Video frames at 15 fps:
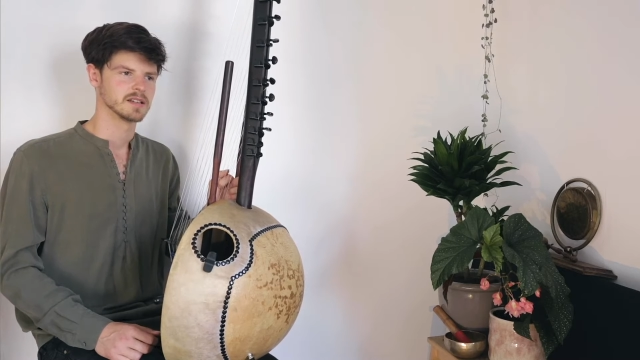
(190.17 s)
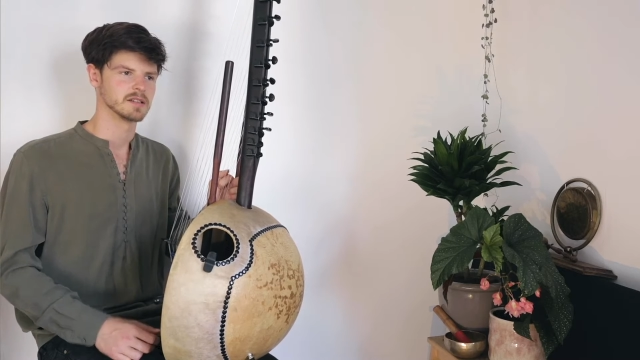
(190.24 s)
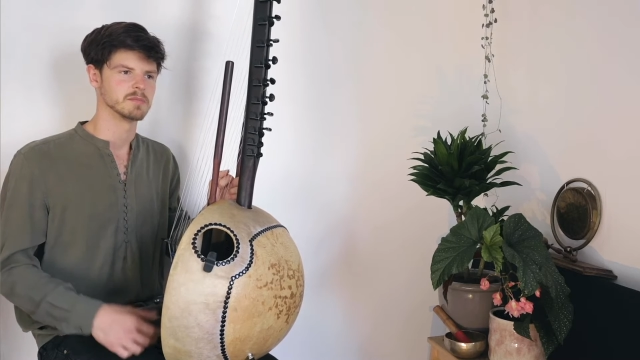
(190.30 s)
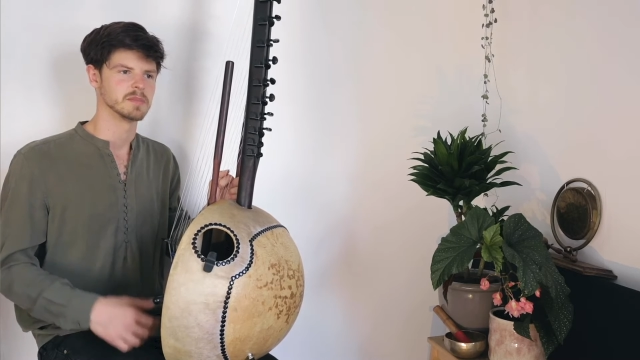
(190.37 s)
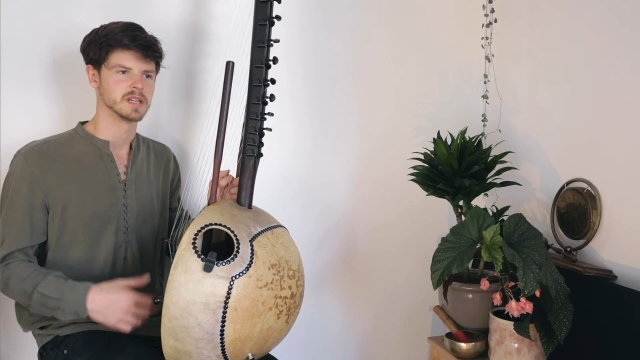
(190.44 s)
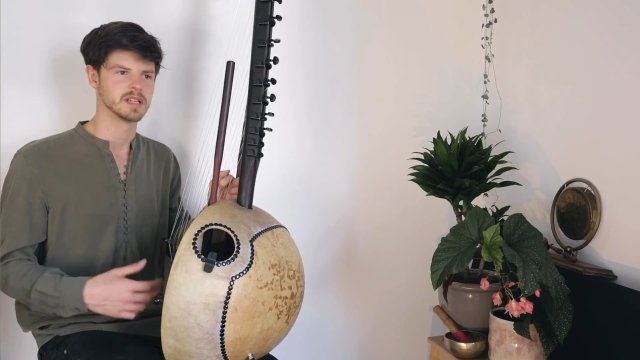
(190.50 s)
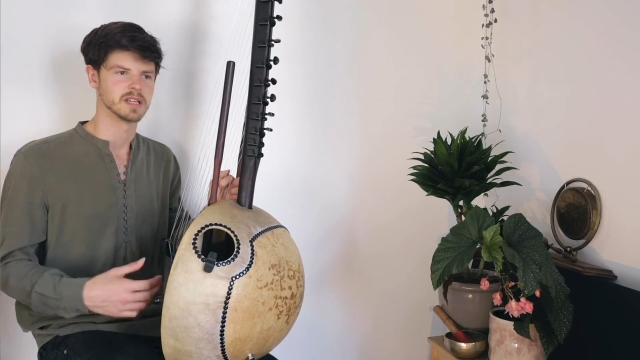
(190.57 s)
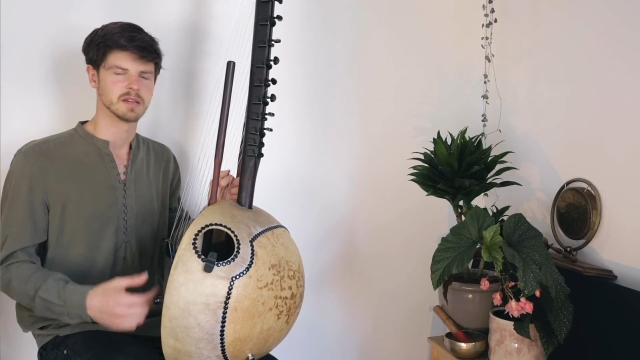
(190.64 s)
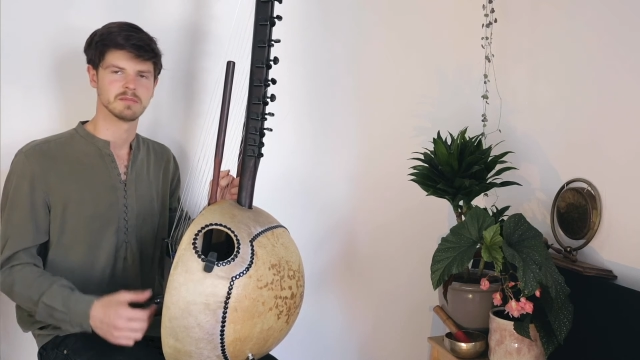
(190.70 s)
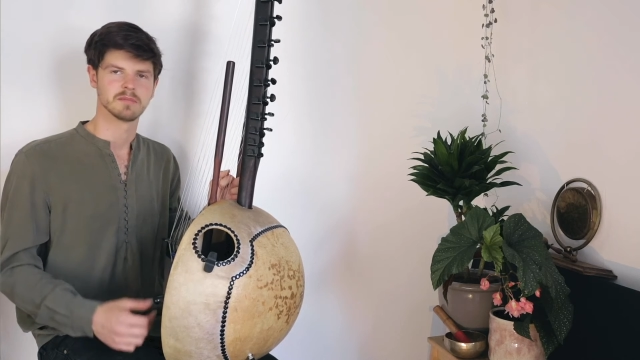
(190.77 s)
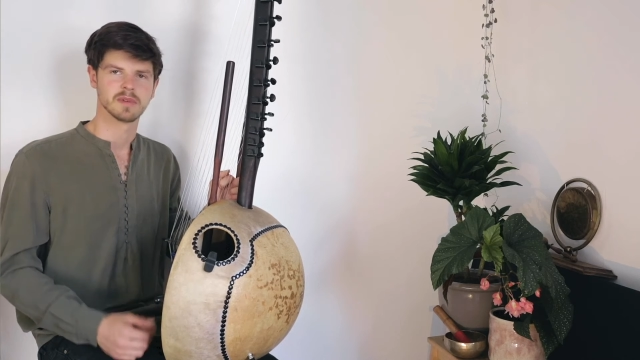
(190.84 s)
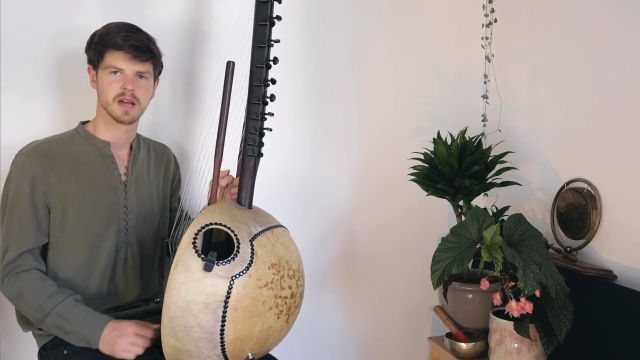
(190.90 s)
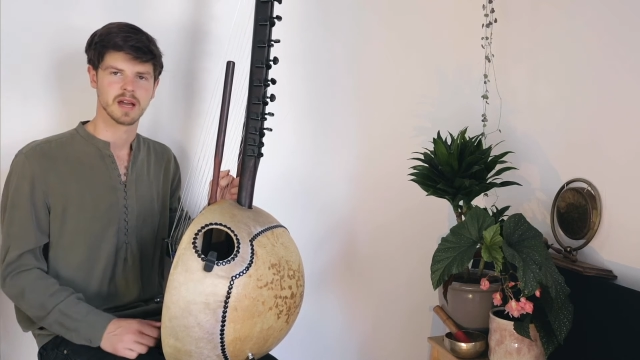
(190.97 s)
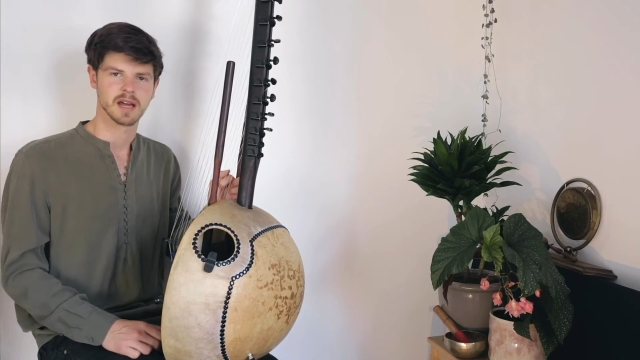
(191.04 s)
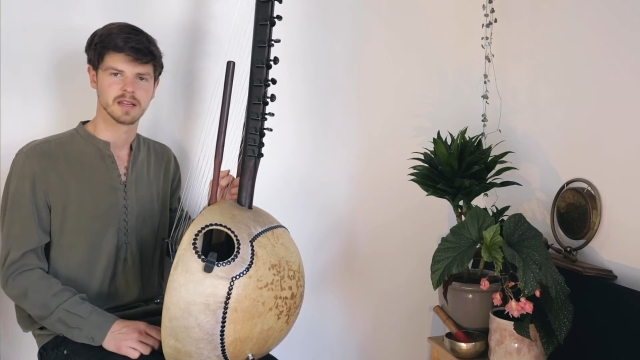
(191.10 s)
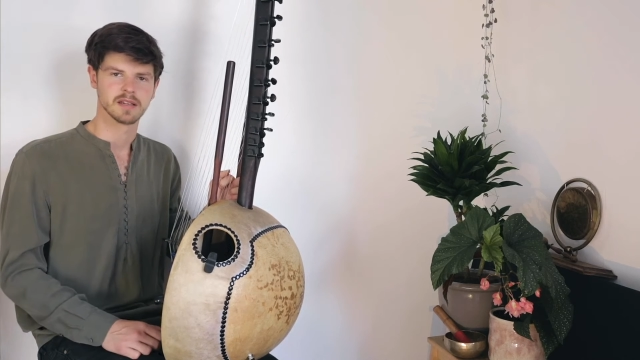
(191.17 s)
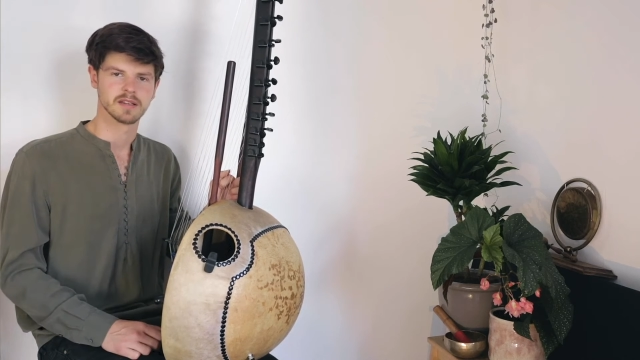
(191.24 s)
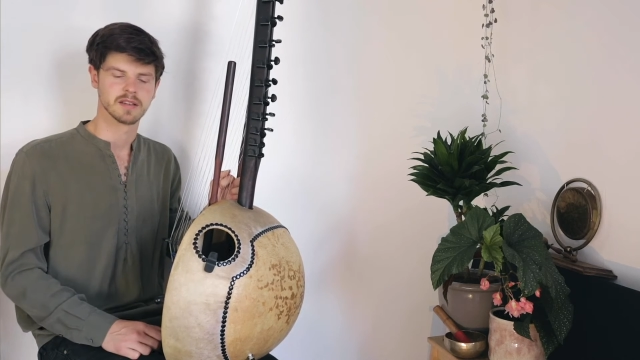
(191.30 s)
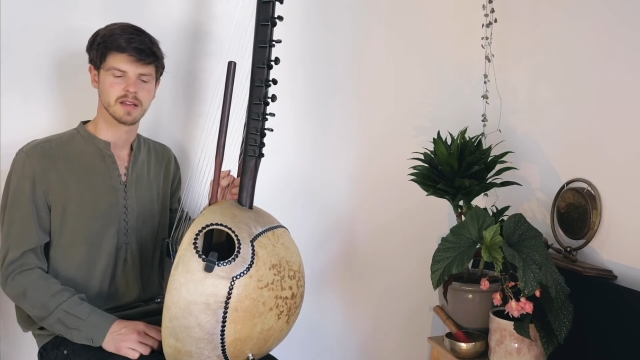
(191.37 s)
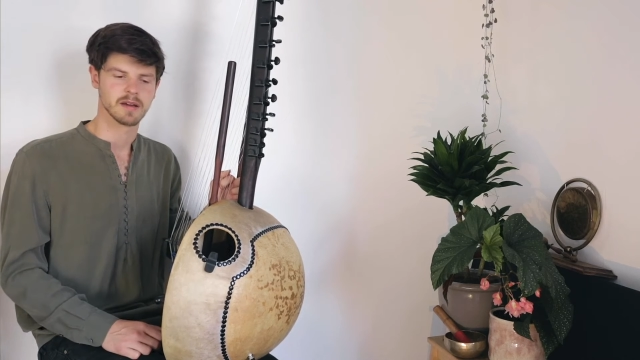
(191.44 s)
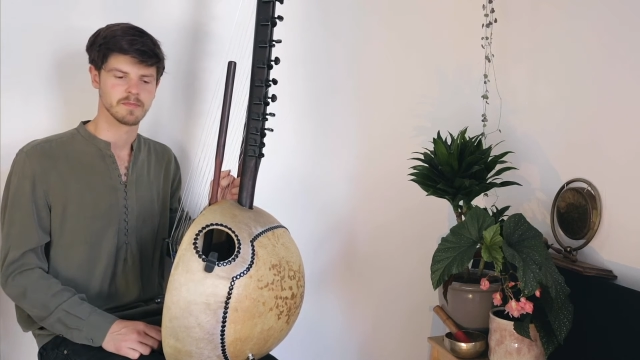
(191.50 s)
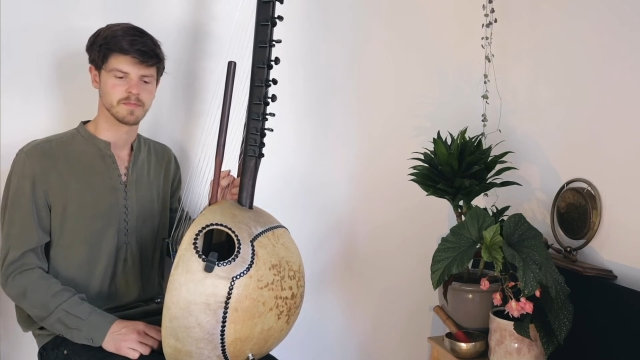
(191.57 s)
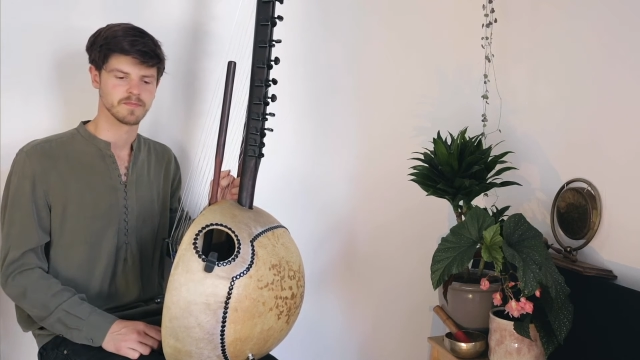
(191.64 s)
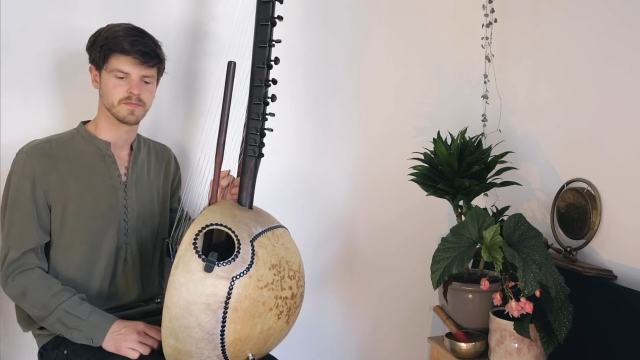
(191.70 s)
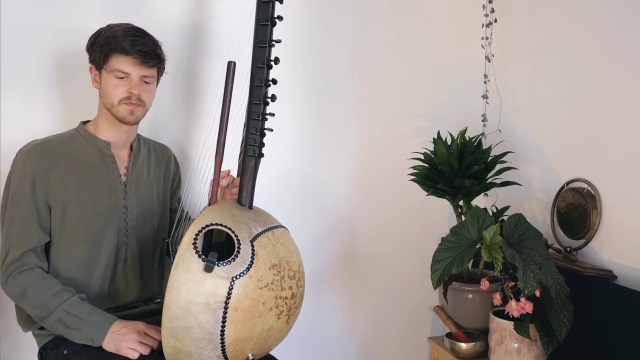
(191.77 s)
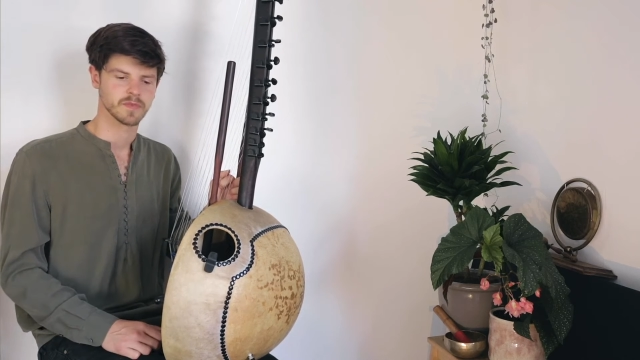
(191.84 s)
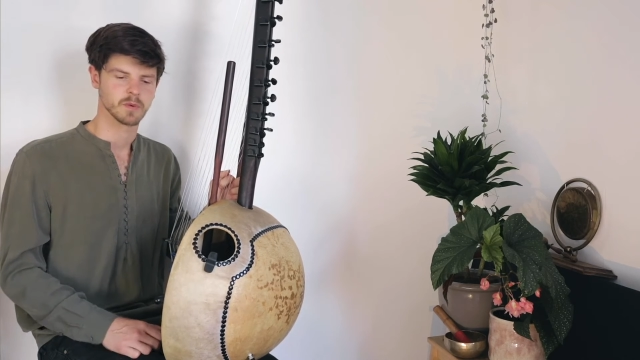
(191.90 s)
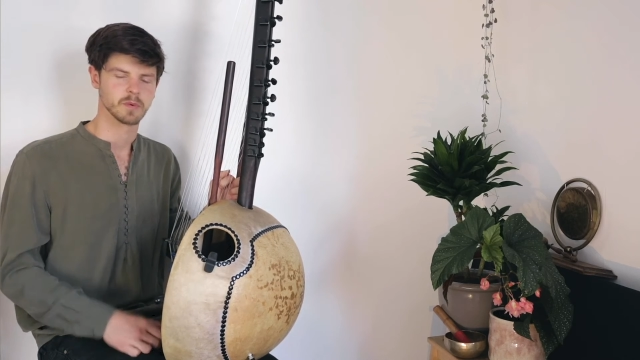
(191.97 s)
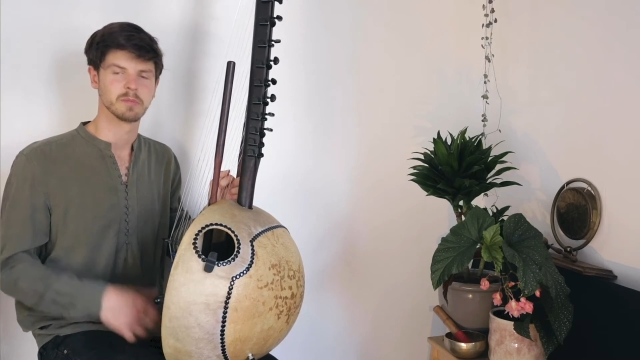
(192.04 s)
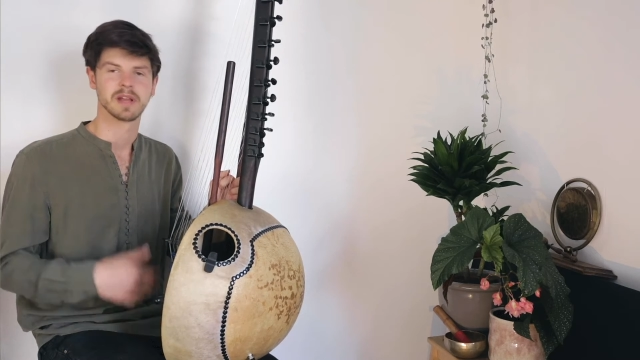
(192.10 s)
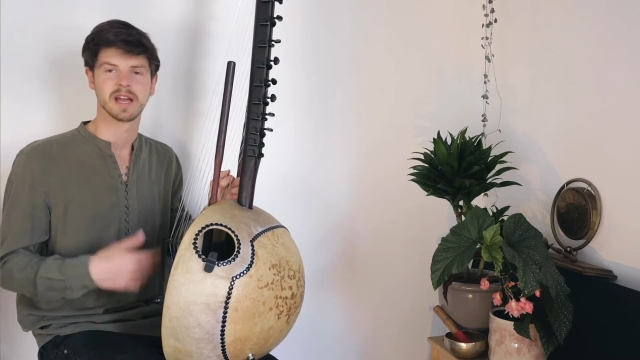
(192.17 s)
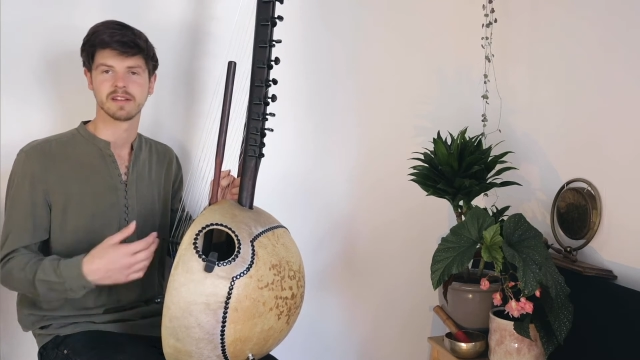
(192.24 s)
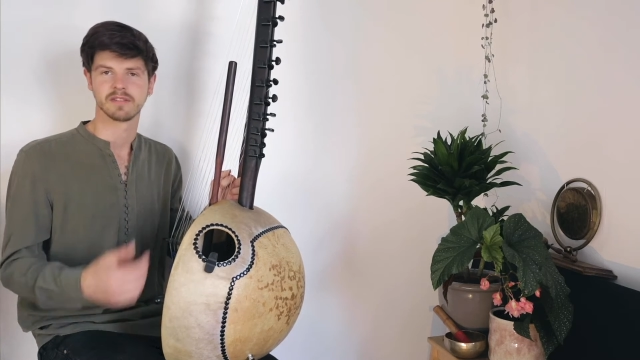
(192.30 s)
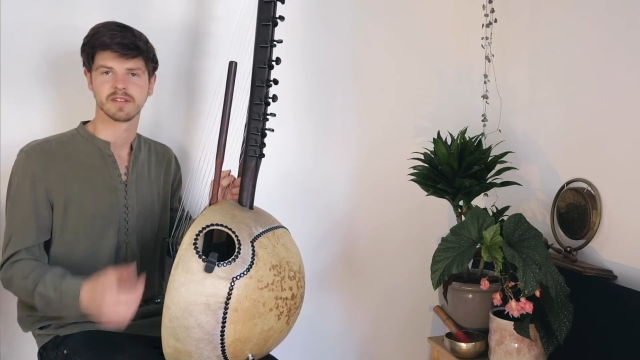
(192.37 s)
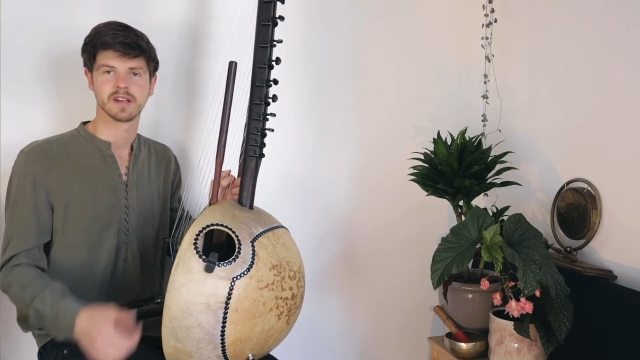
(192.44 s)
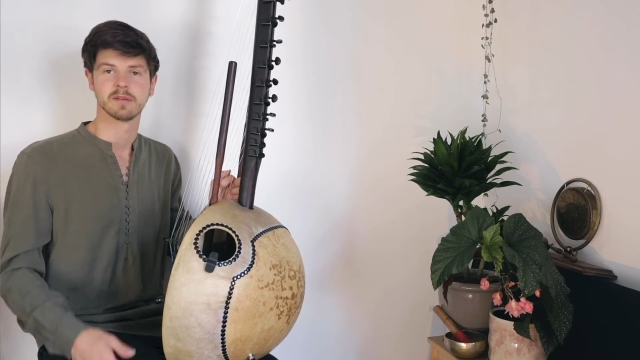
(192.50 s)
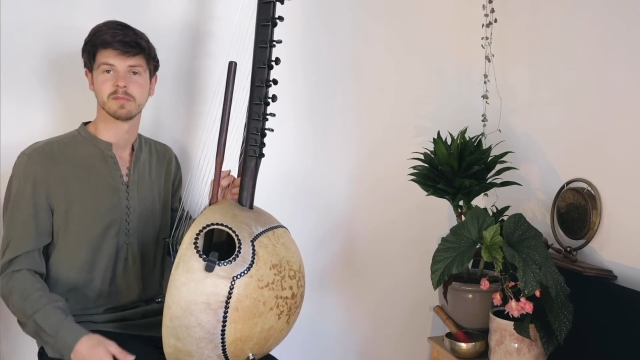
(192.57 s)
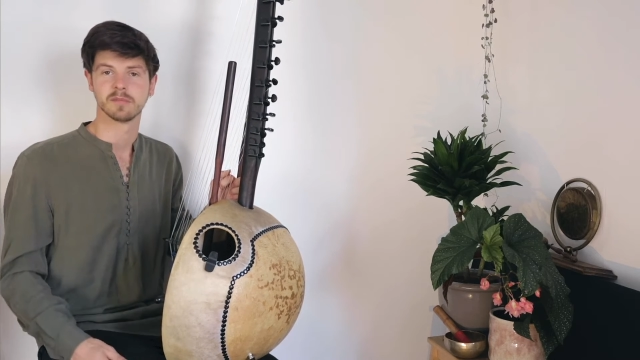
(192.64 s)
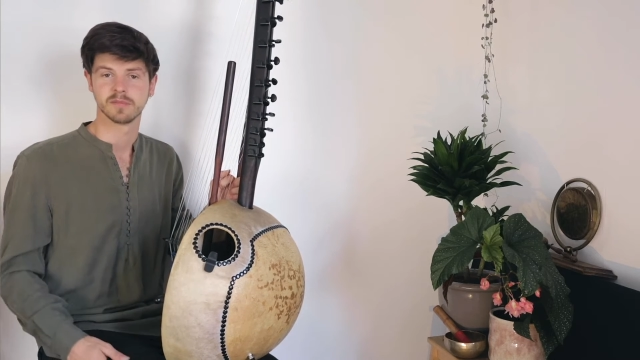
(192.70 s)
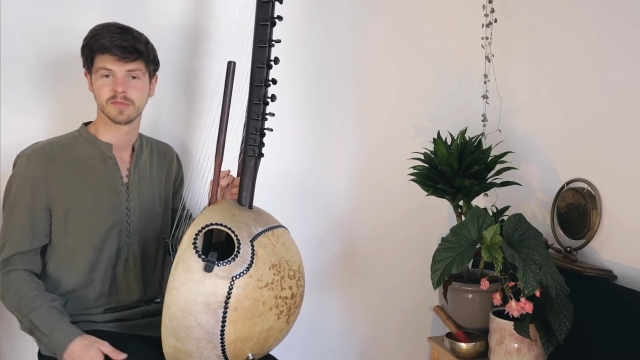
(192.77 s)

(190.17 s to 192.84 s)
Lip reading: meet him, and we played for him.